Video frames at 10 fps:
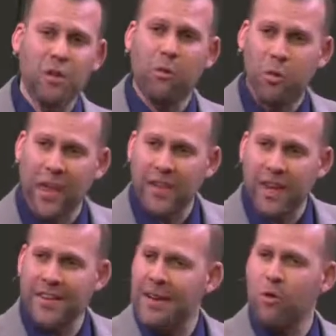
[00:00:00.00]
new things
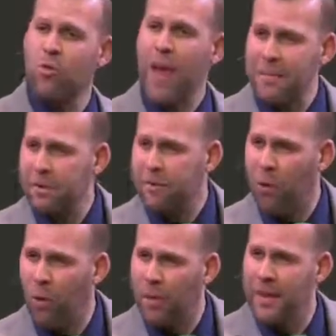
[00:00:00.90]
that I'd never read
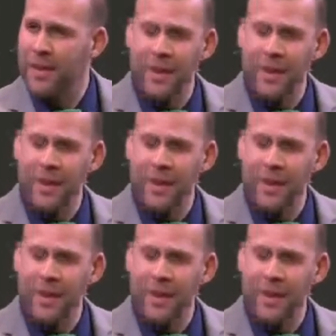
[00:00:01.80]
before.